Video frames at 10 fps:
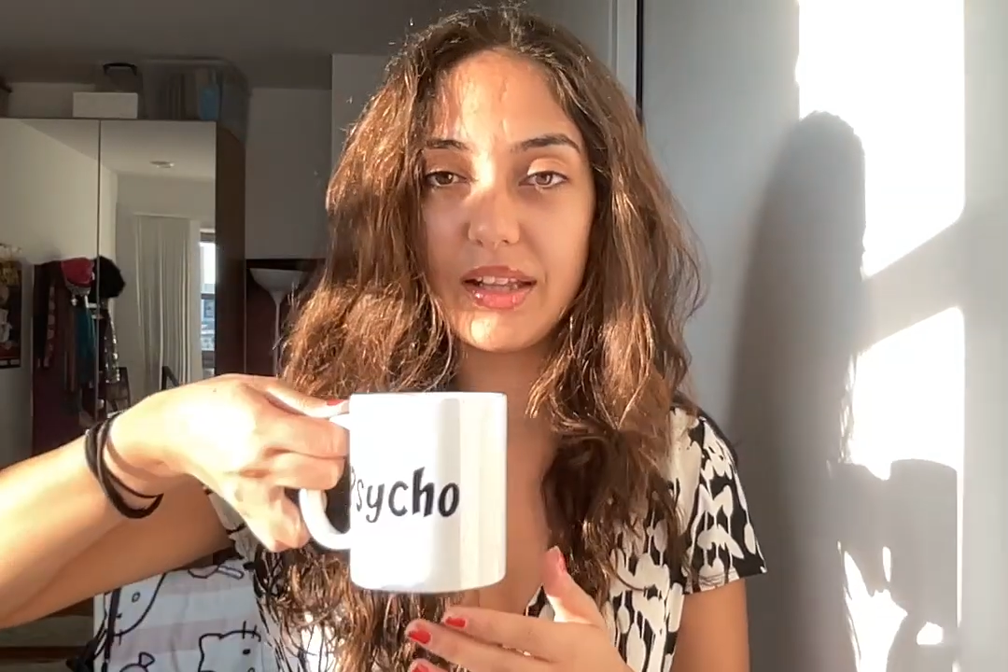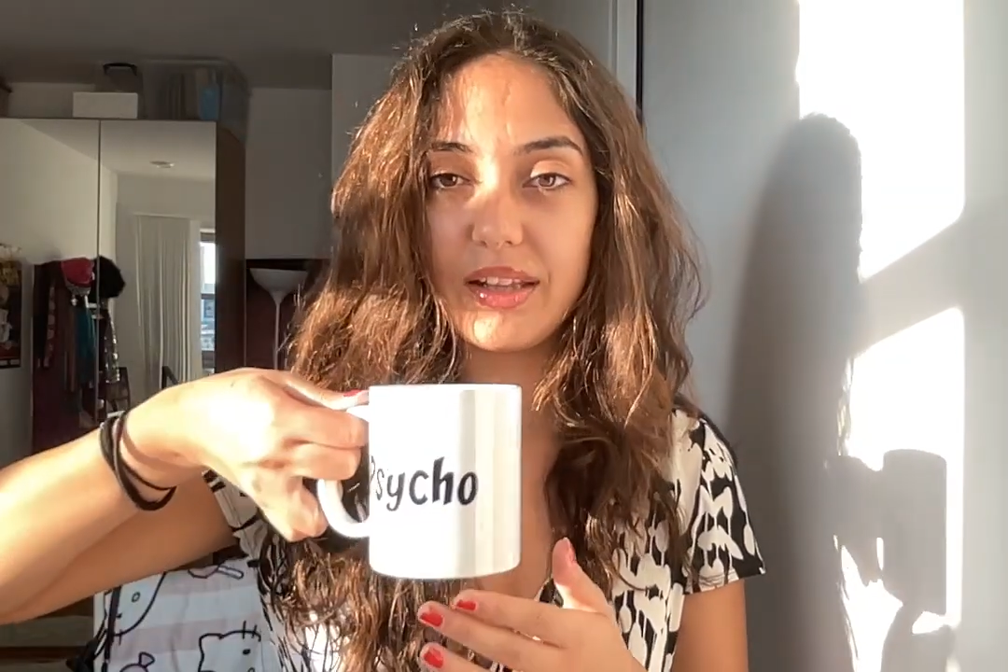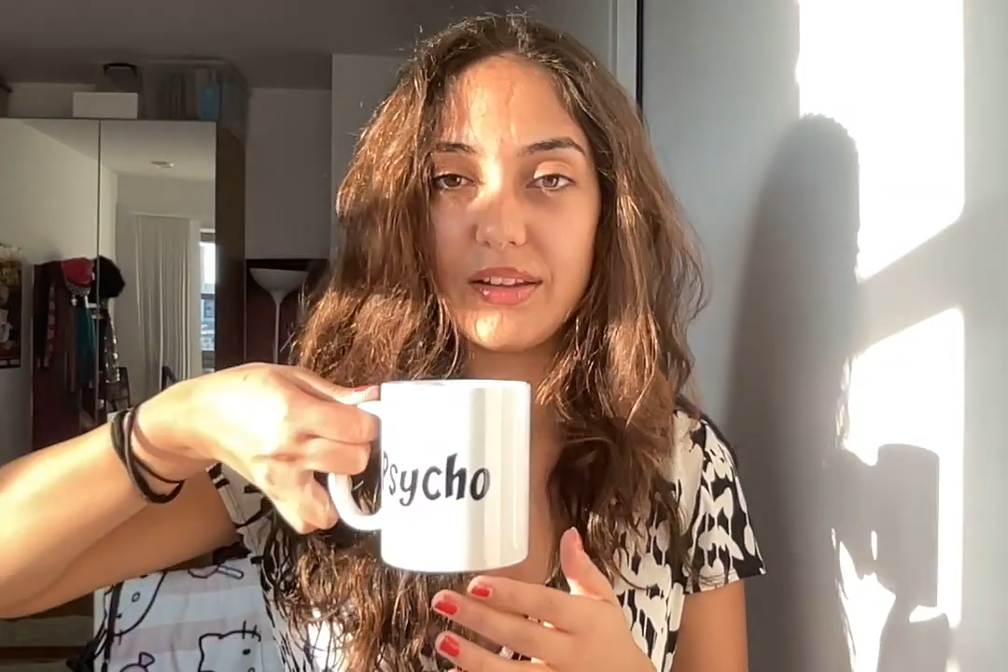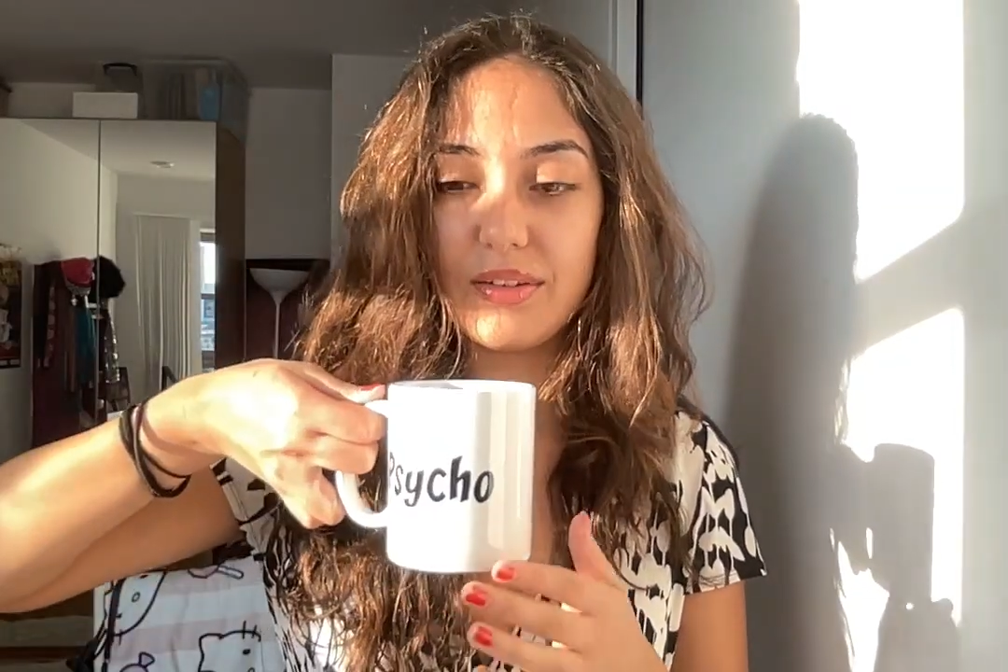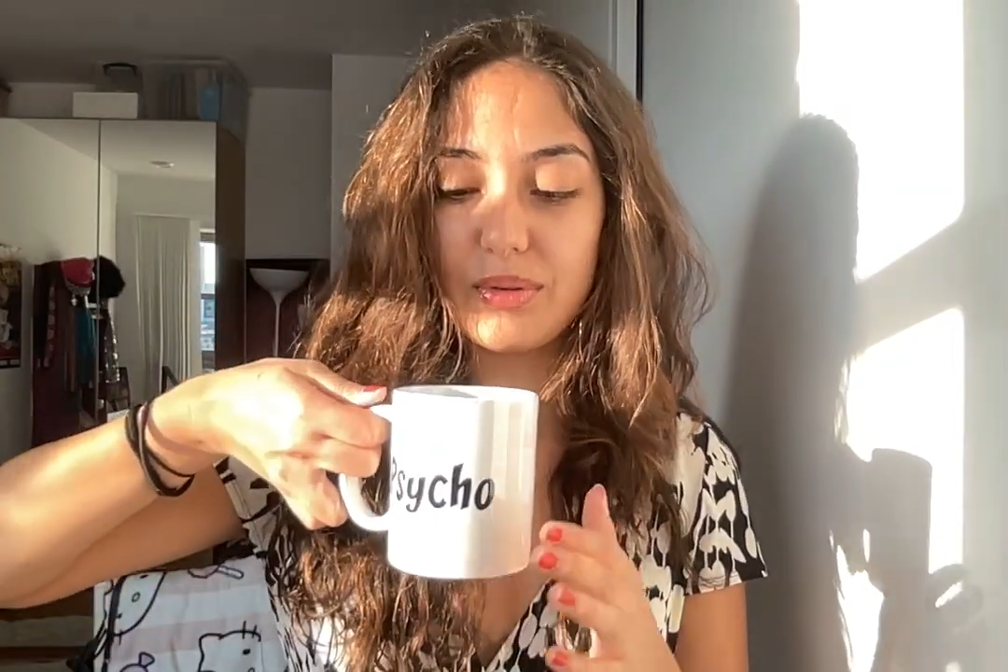and
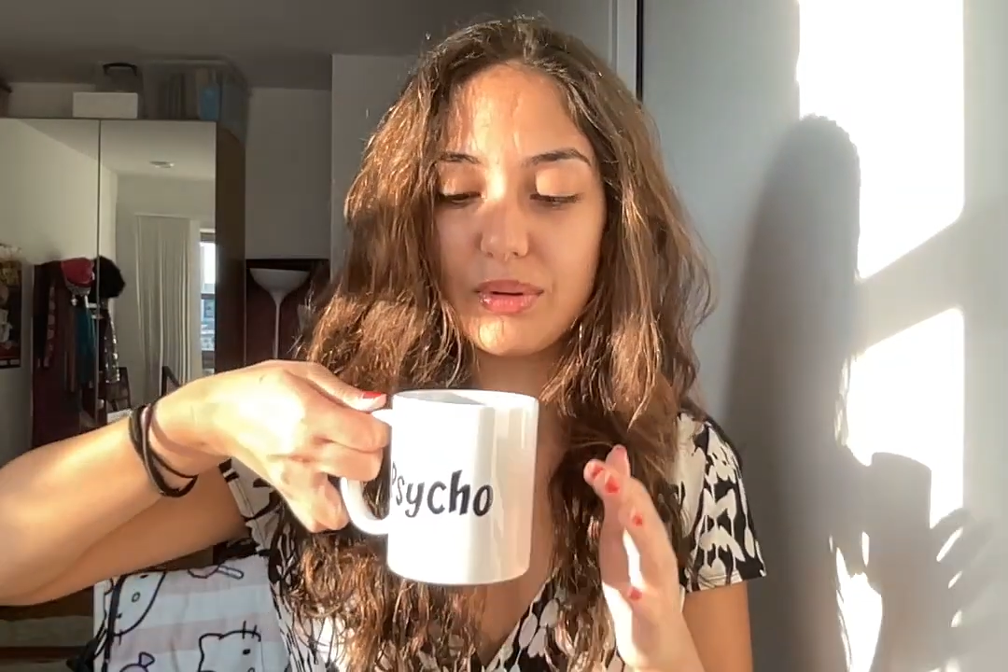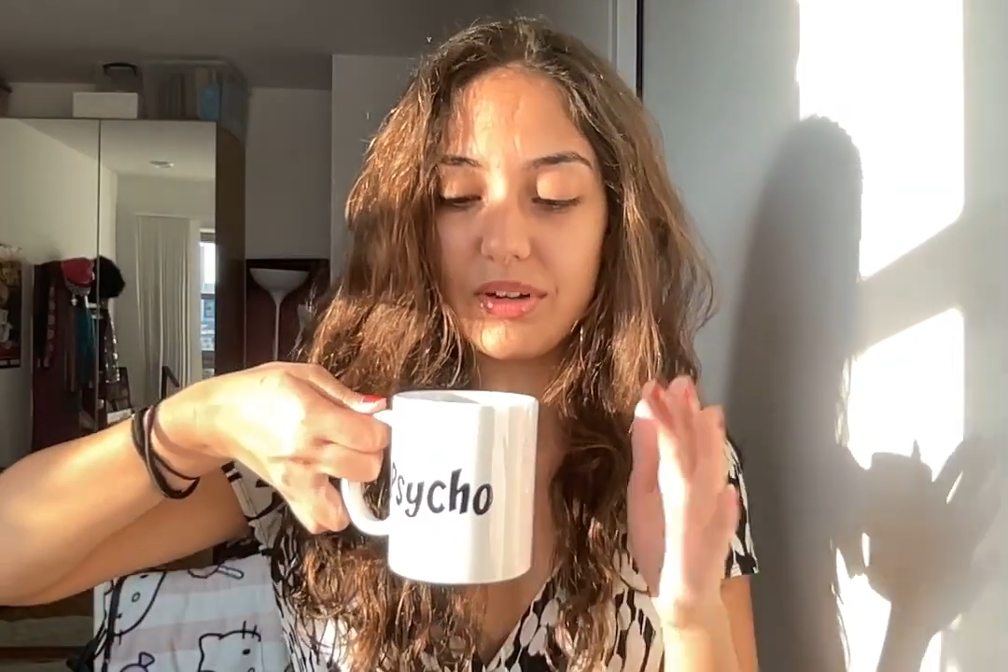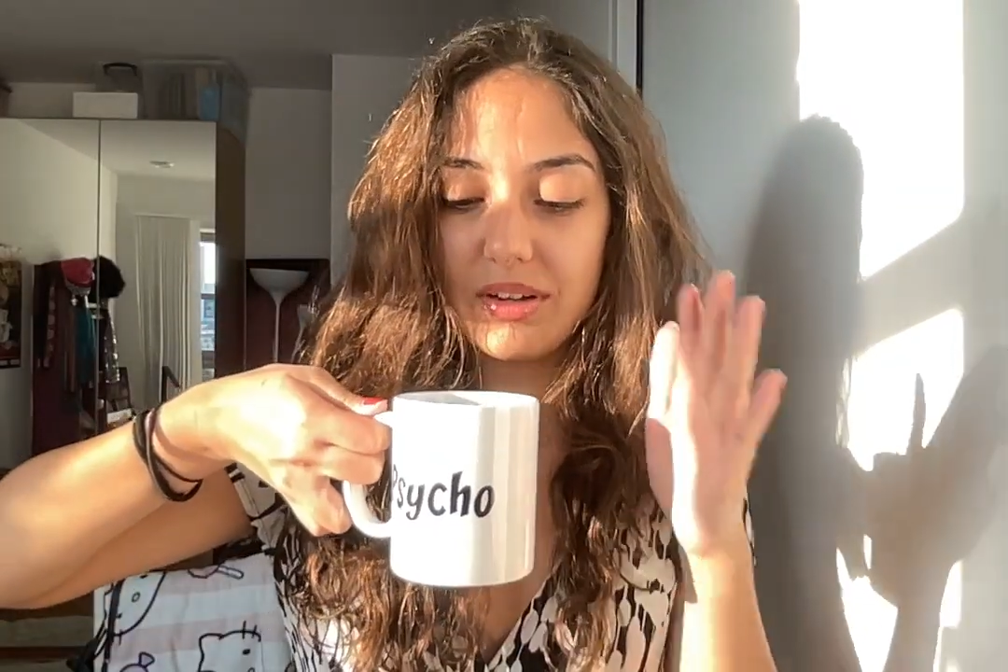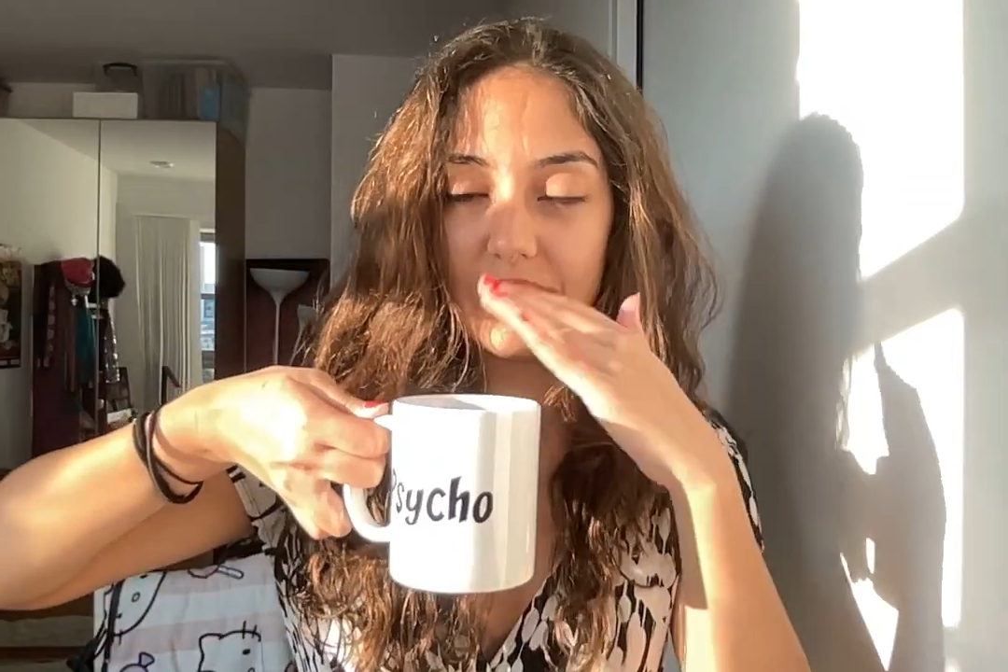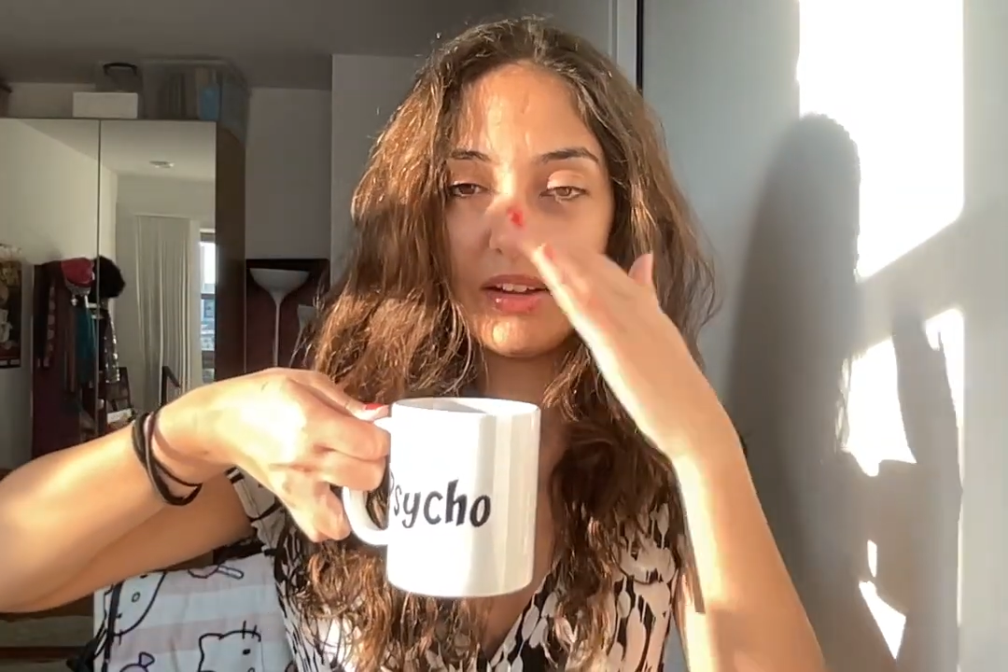then the
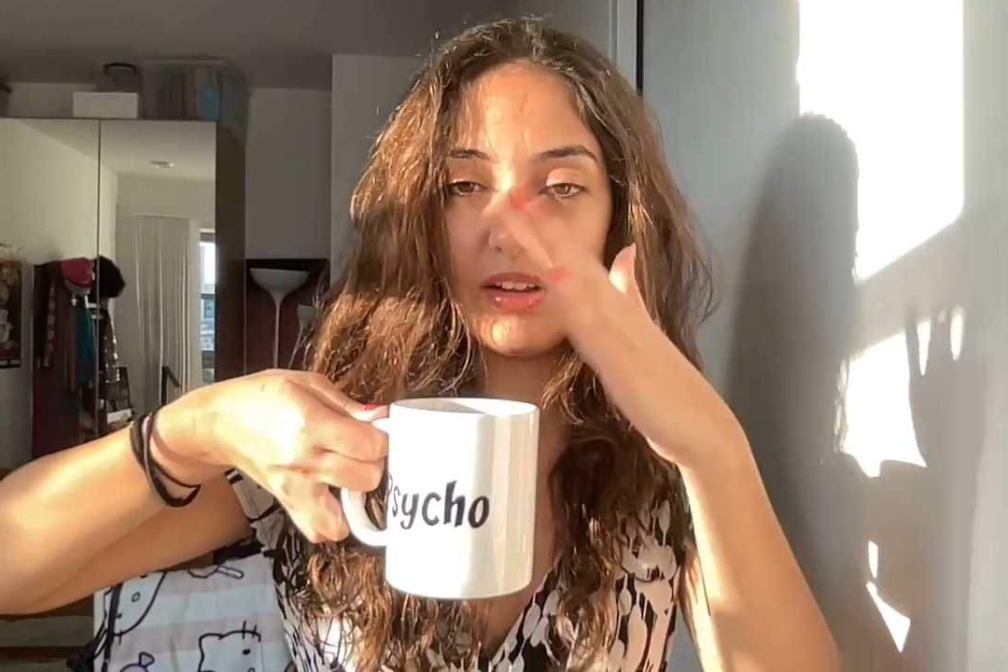sauna